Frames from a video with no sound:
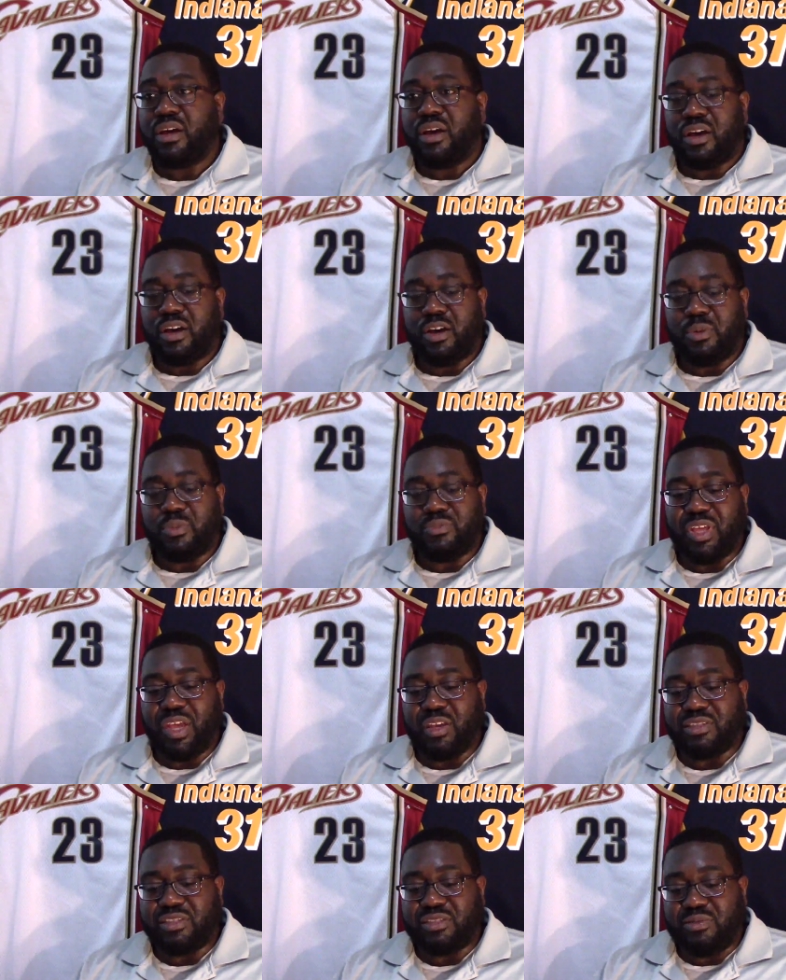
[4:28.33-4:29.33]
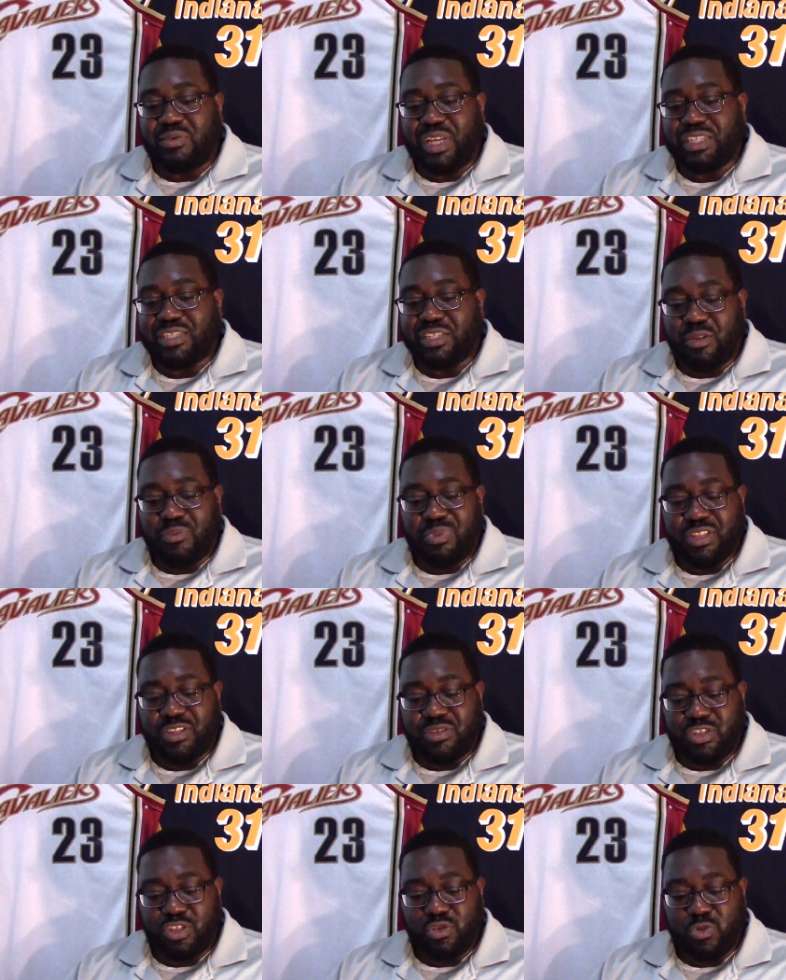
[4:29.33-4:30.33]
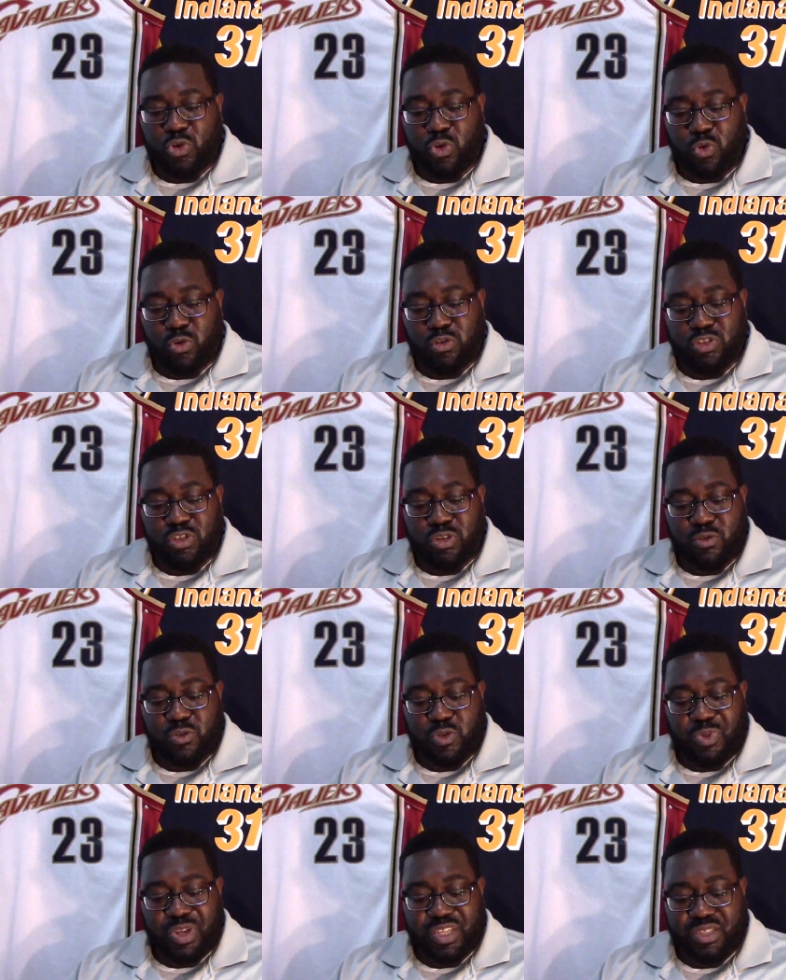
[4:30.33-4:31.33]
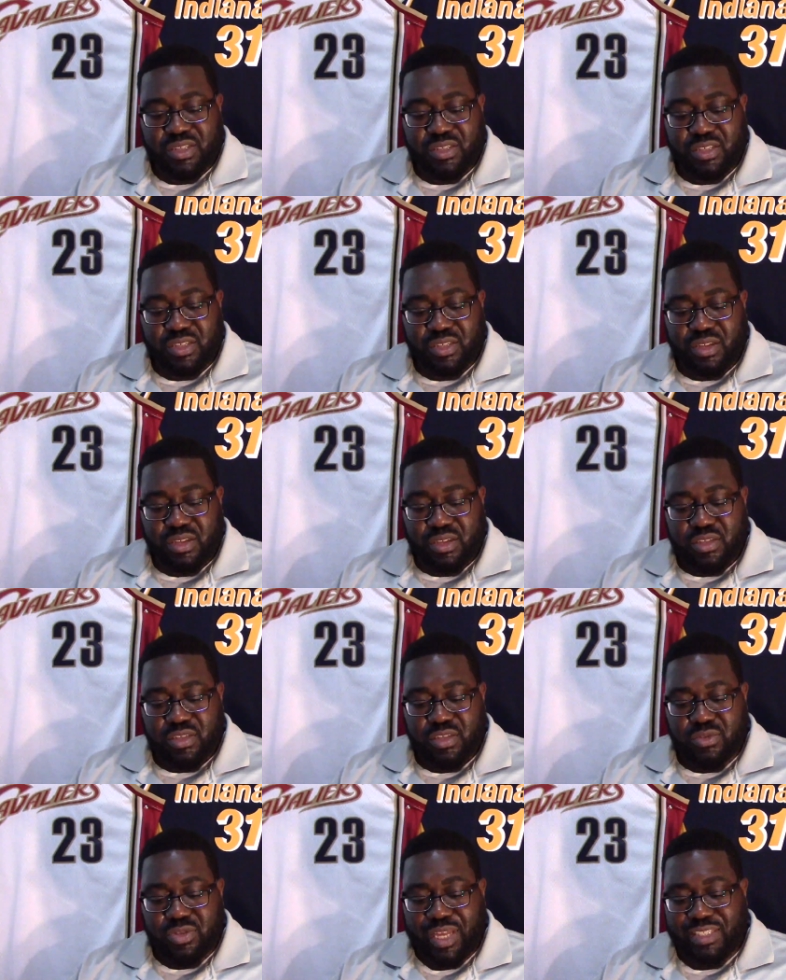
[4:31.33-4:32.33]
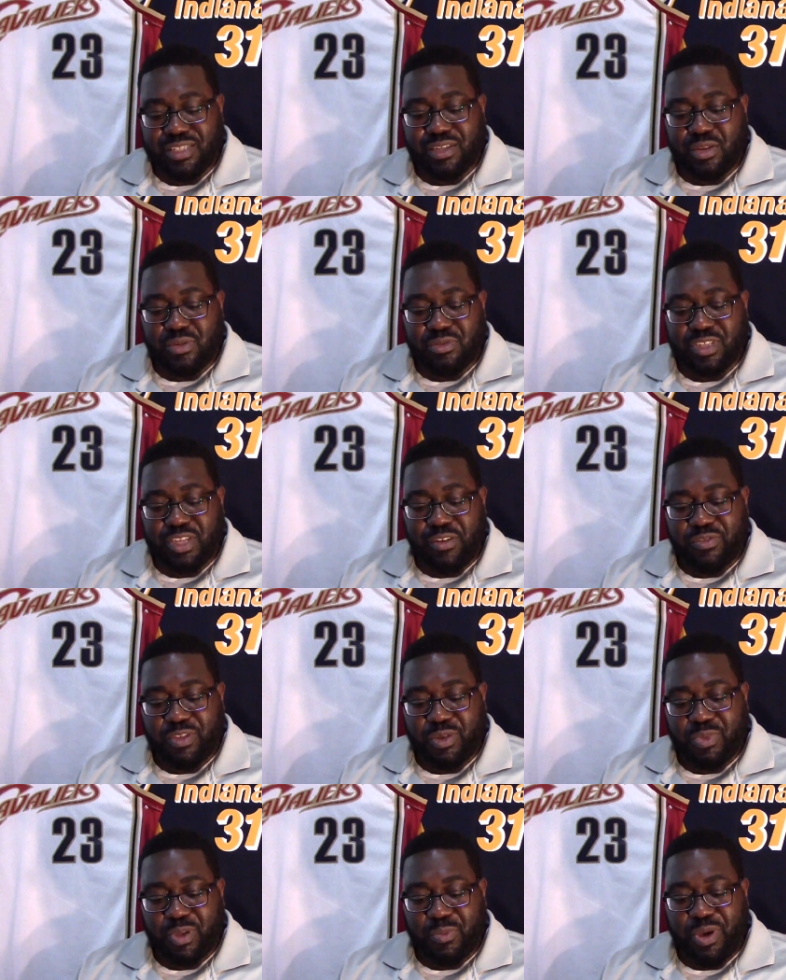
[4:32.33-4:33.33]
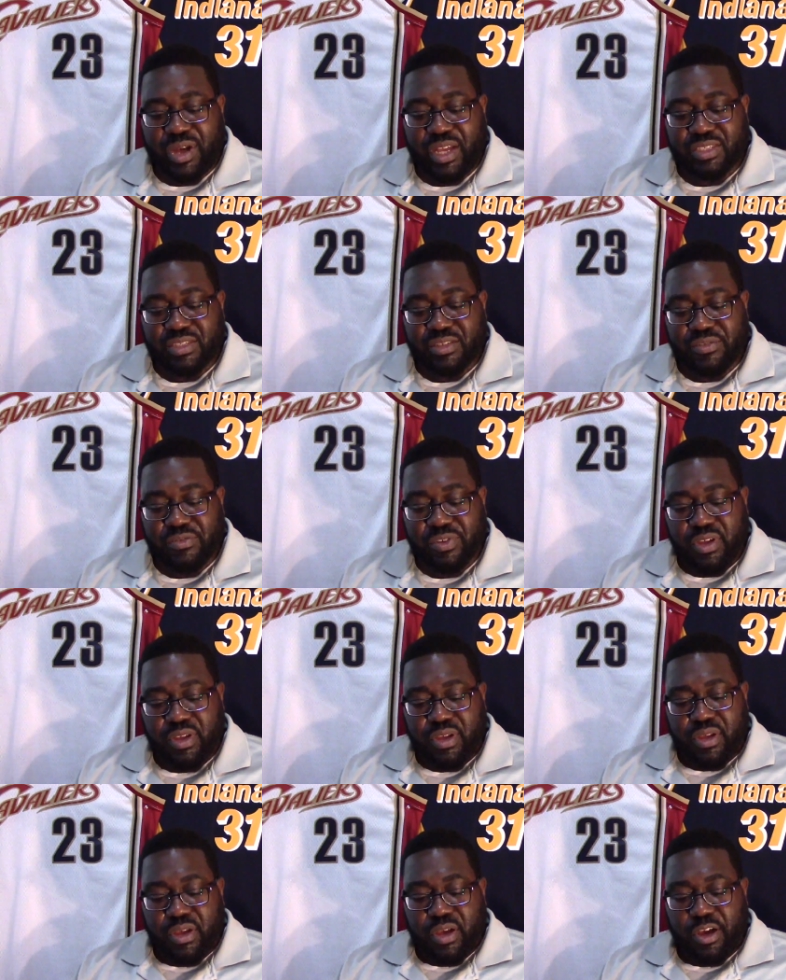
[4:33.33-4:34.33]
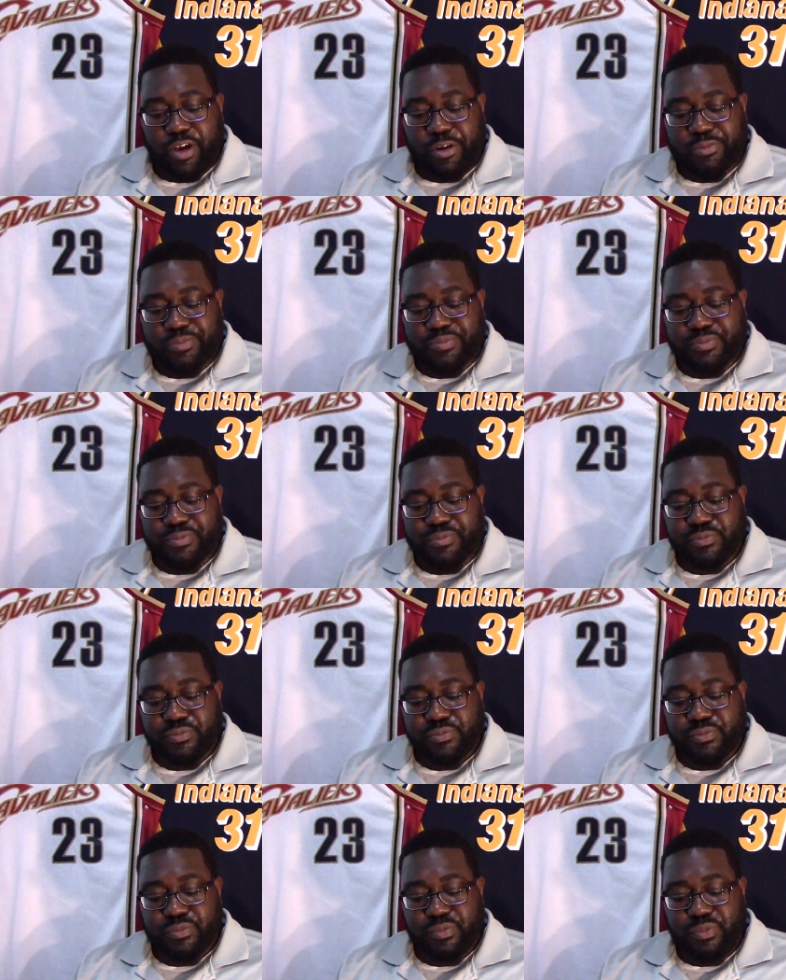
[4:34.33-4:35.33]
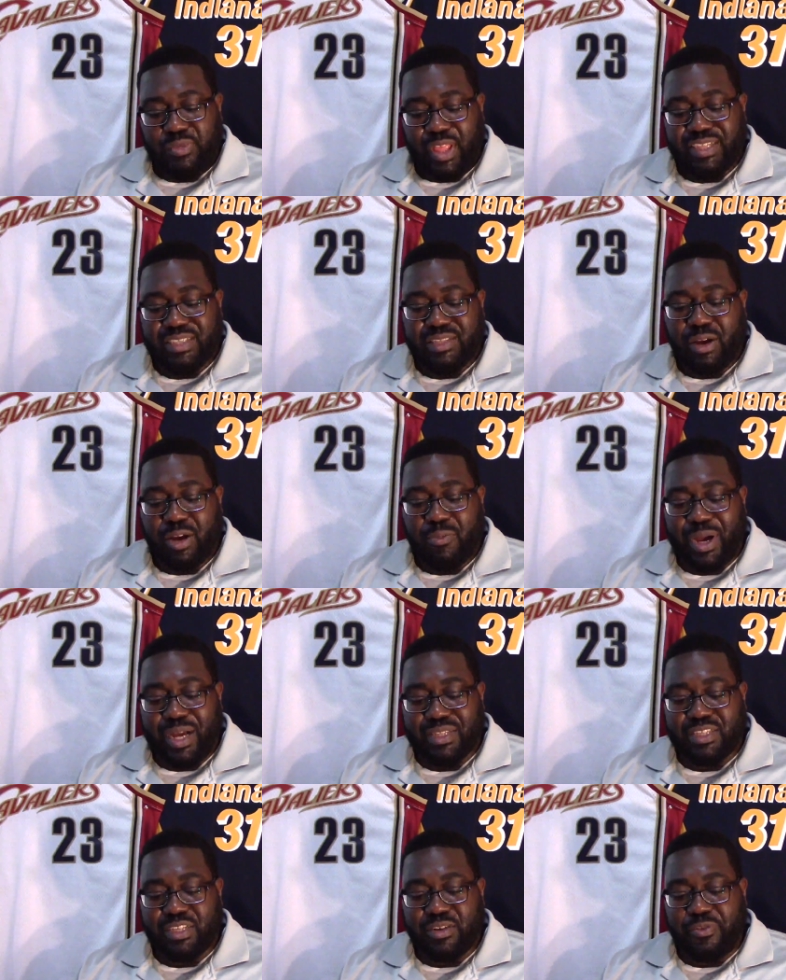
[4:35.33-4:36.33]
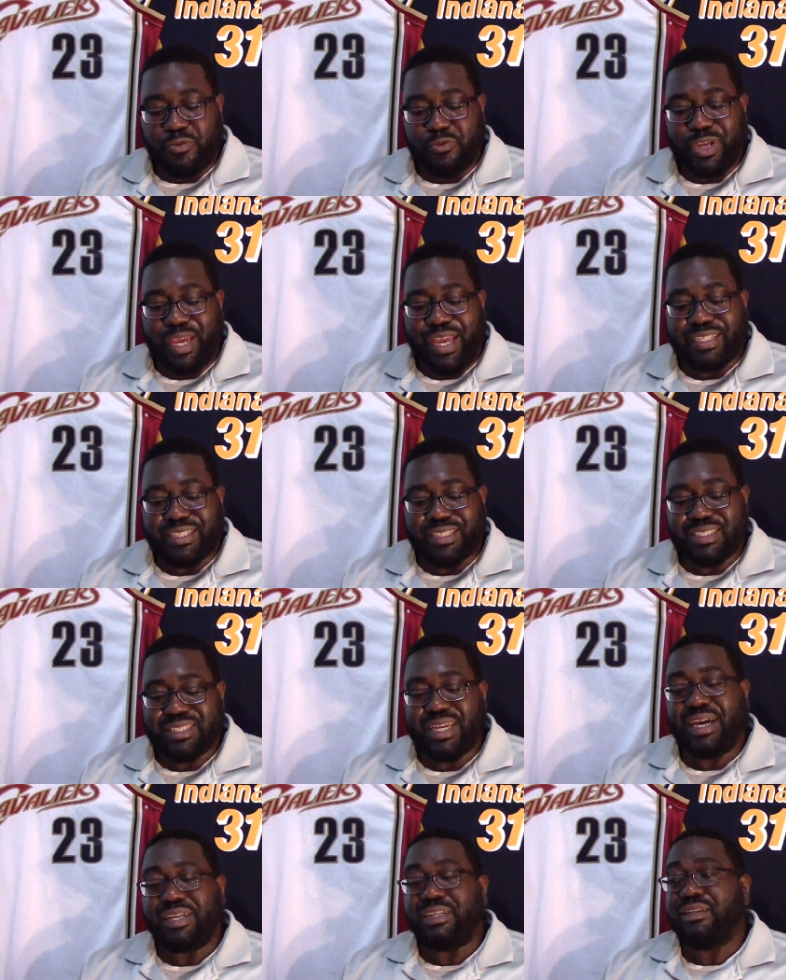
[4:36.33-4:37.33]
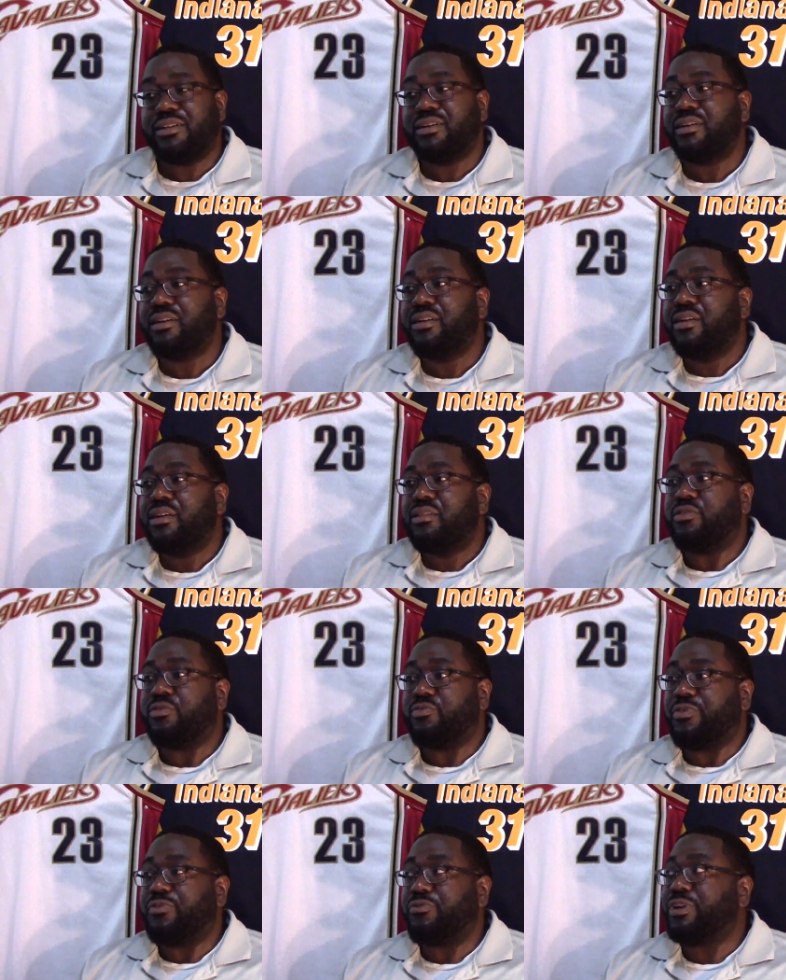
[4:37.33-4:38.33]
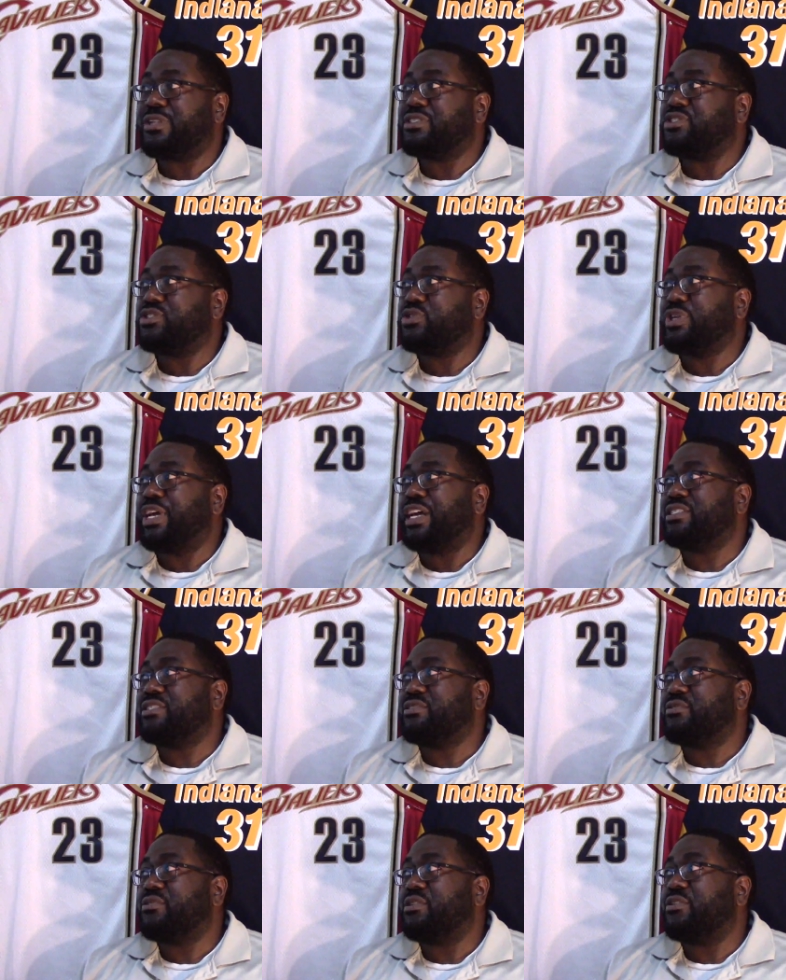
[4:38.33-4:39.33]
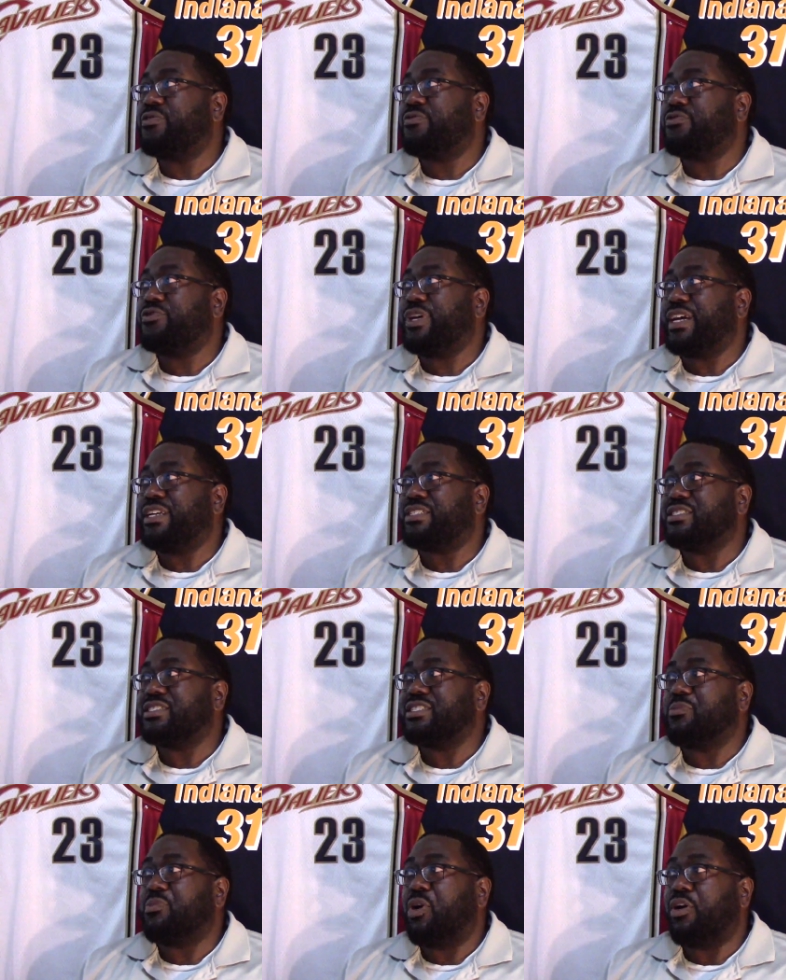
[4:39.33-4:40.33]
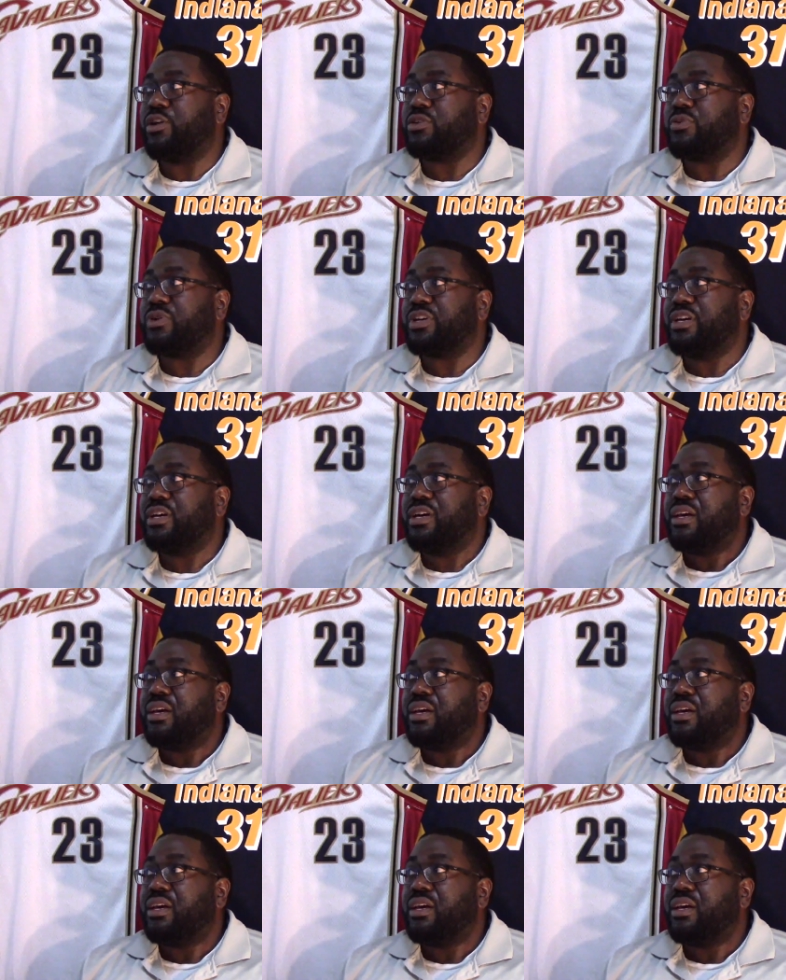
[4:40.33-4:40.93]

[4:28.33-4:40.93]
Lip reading: that's going to be their two cornerstones basically. So that's going to definitely be positive. Let's talk about their free agent signing. The restricted free agent Tim Hardaway.